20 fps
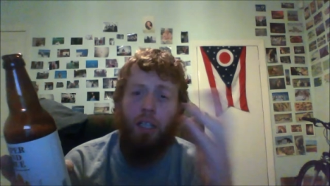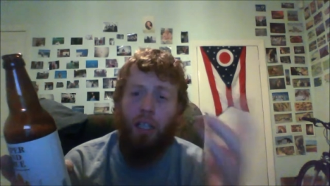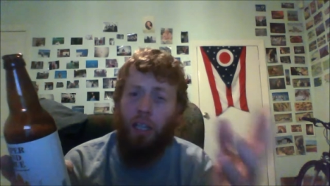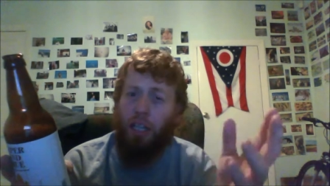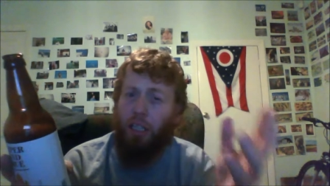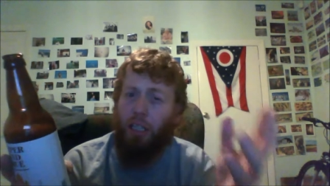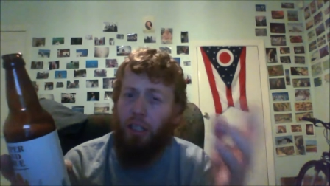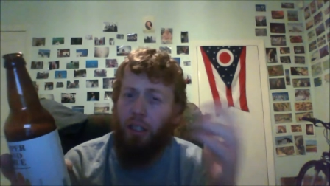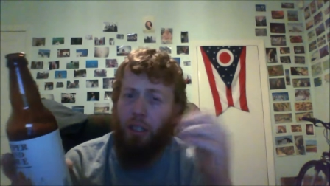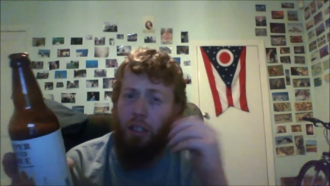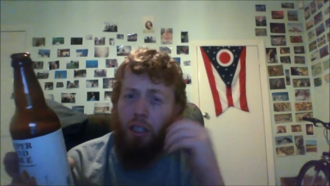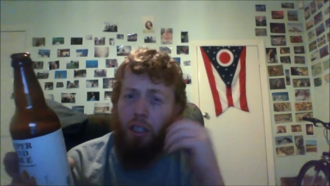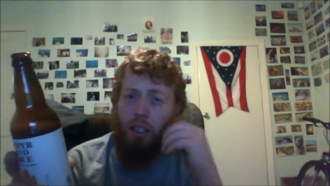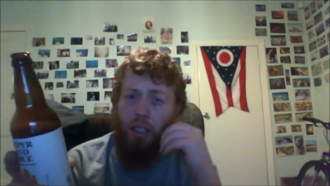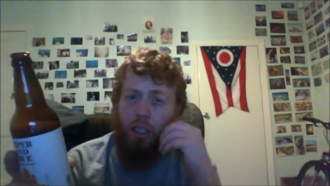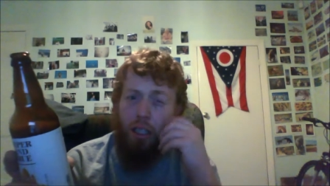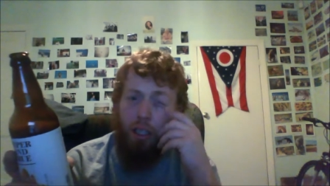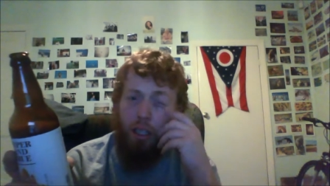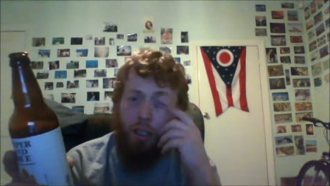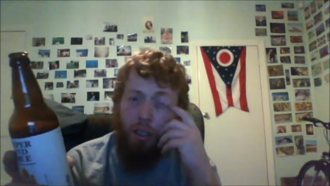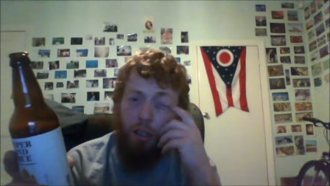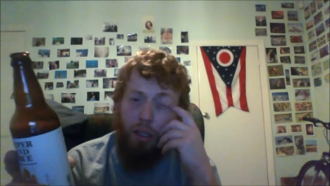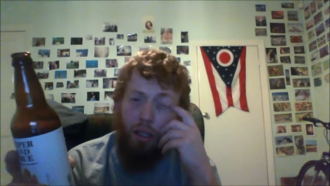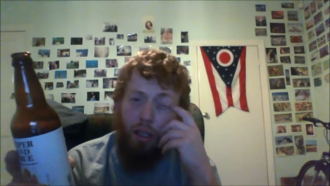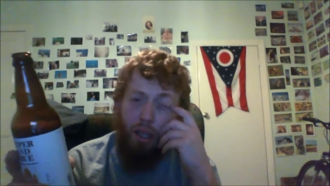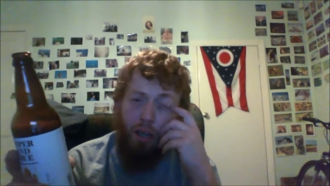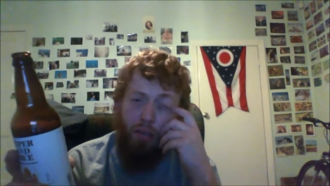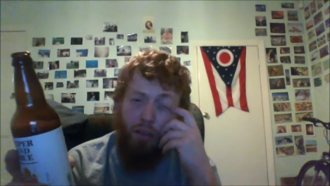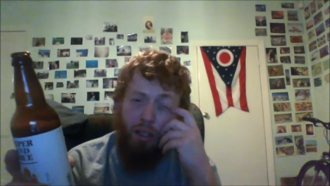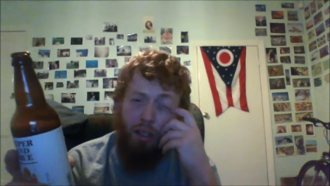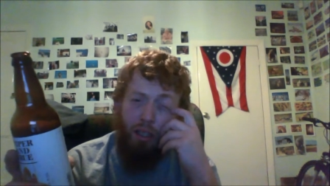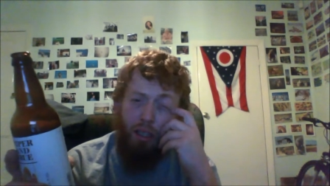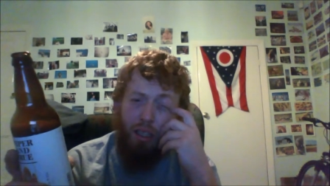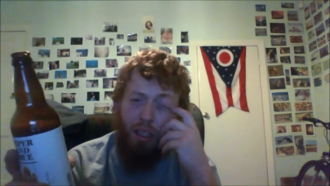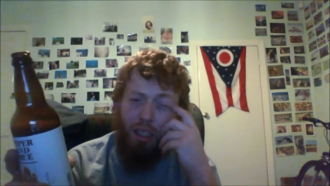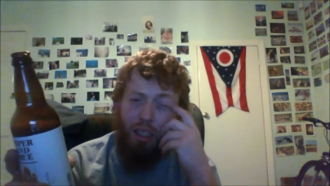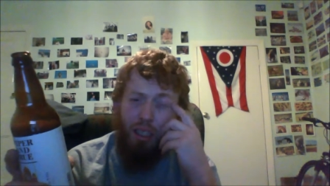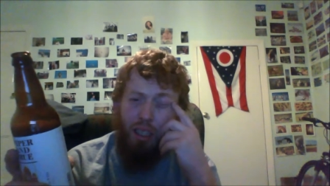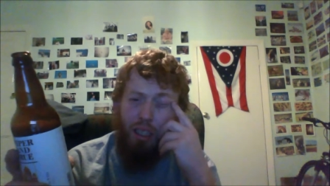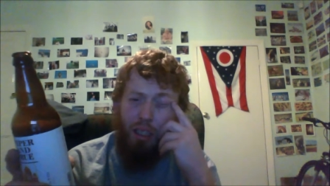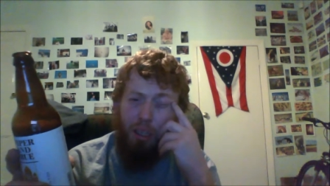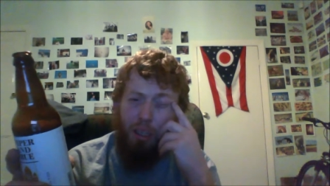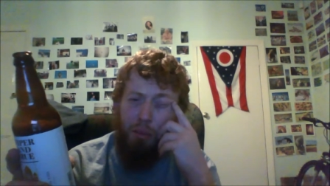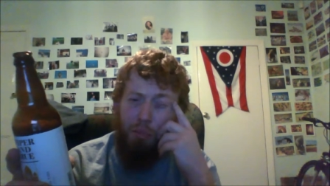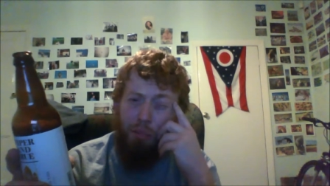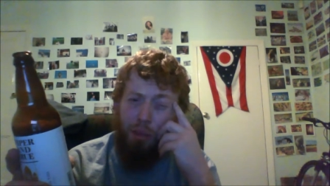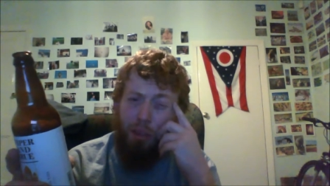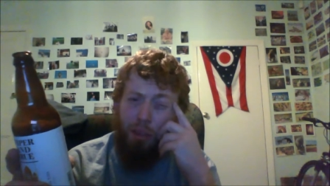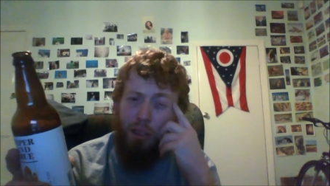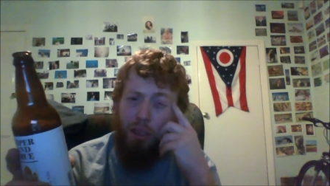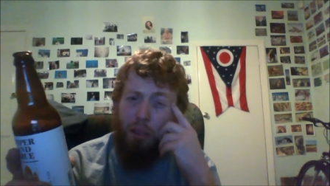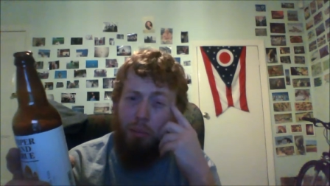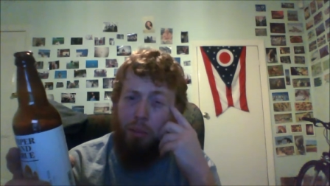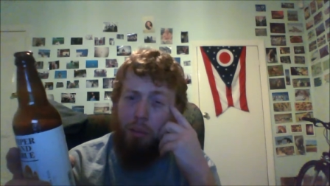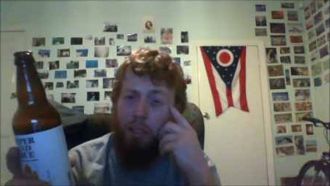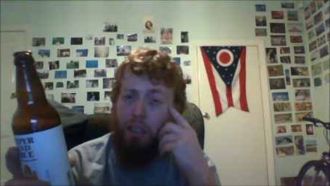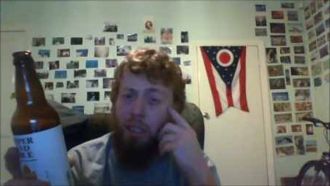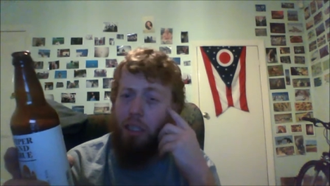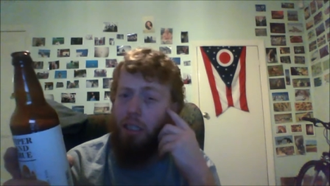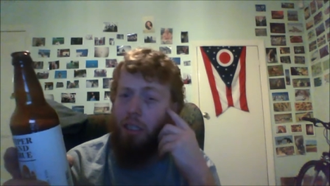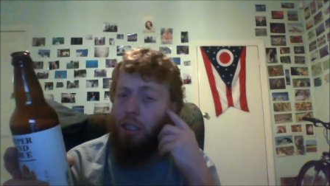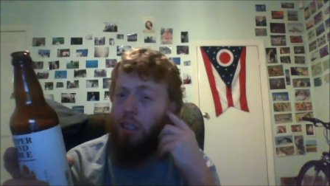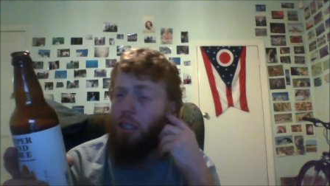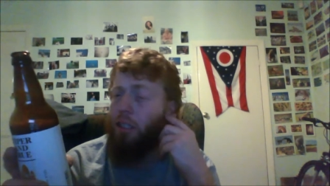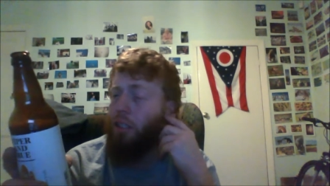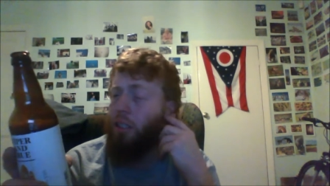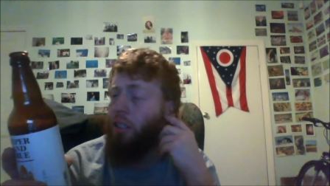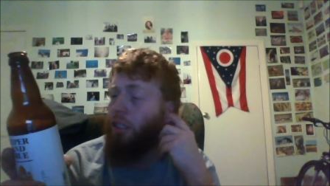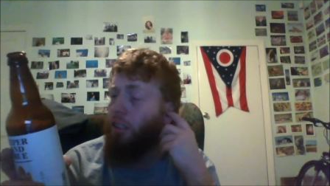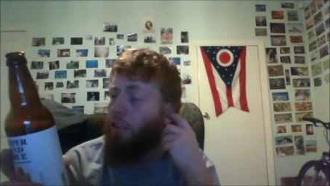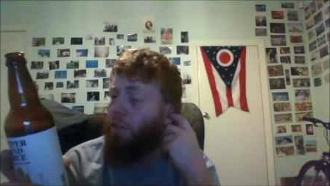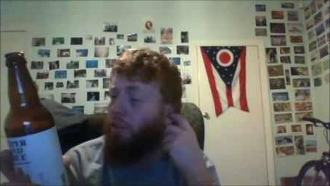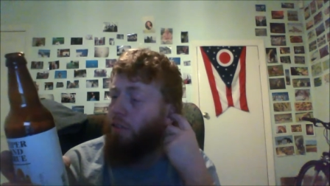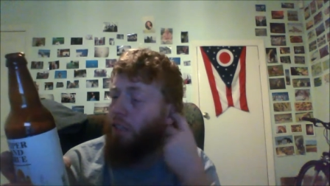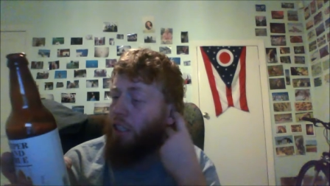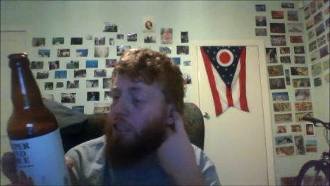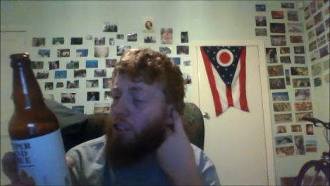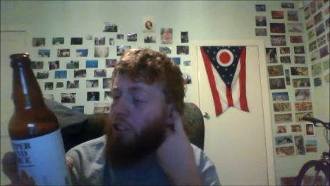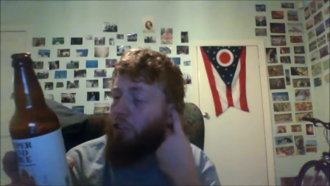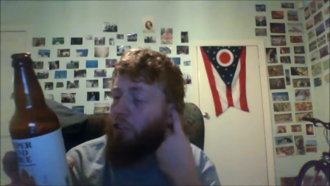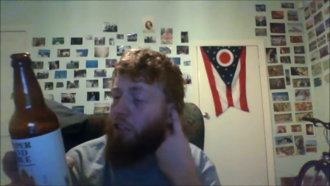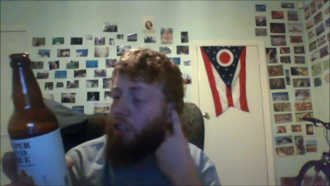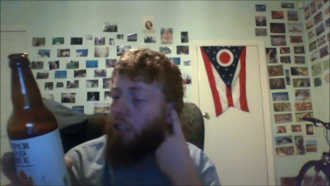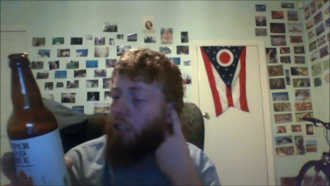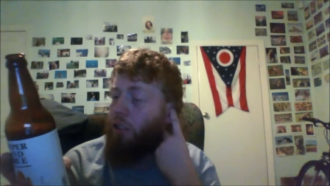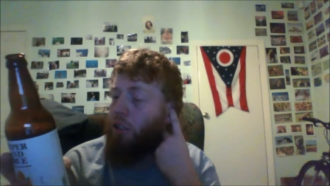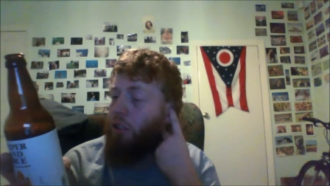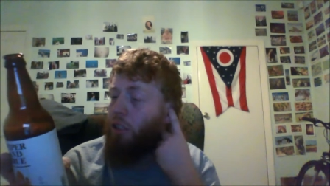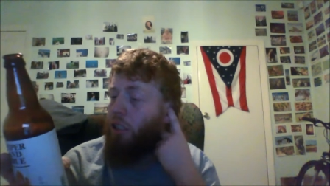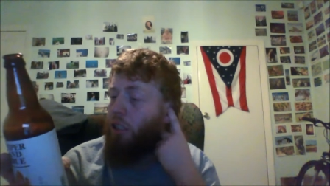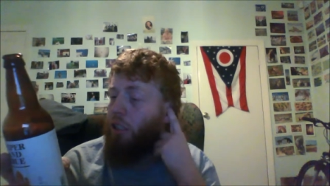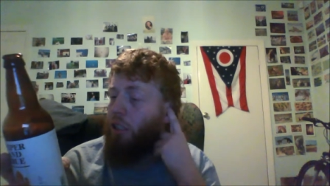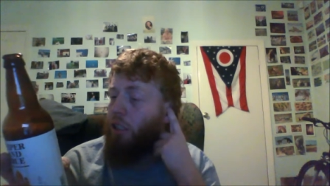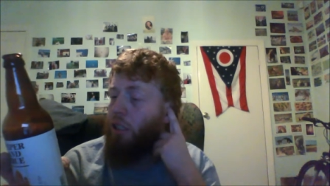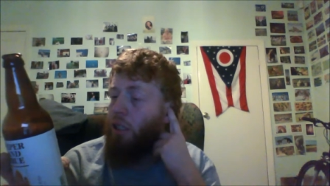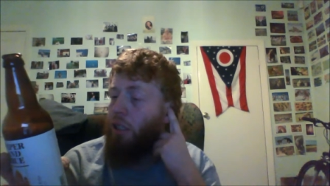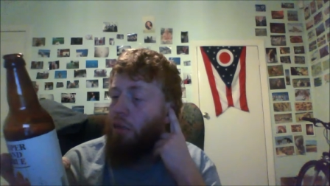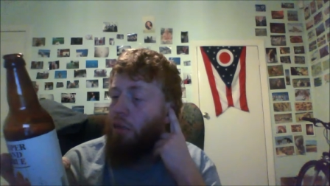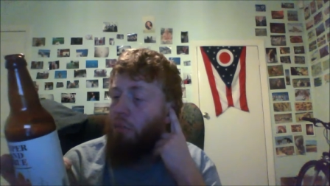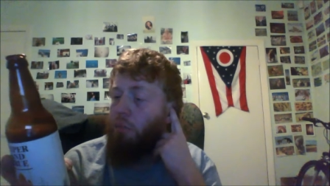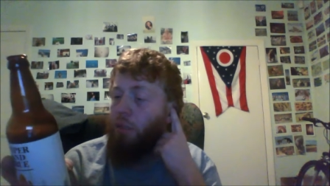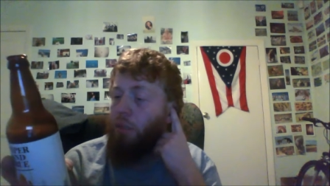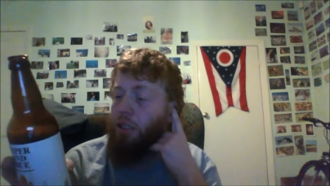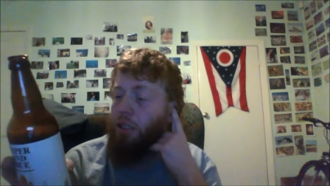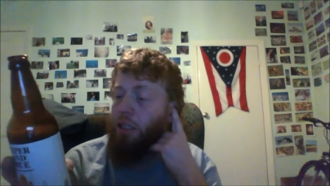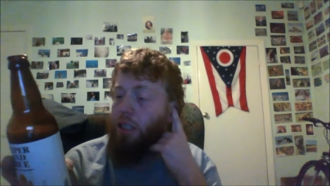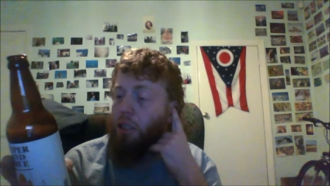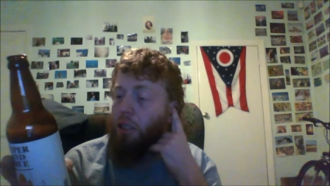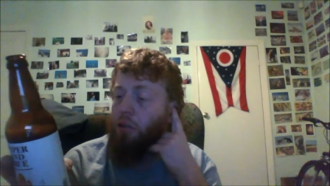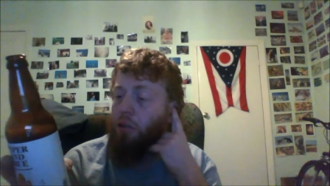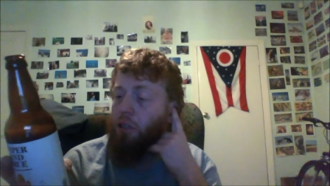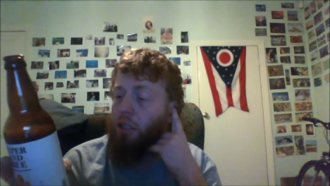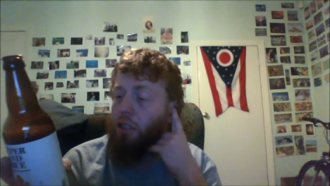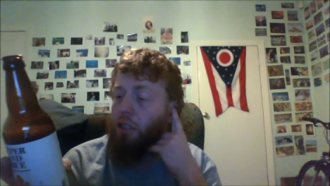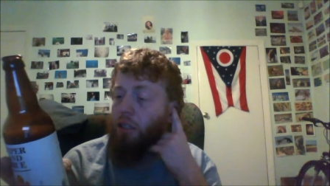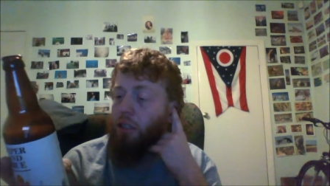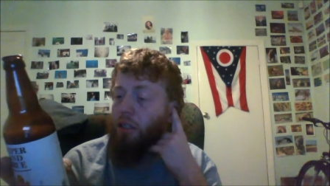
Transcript: I know uh, I've had the Bristol Beer Factory milk stout.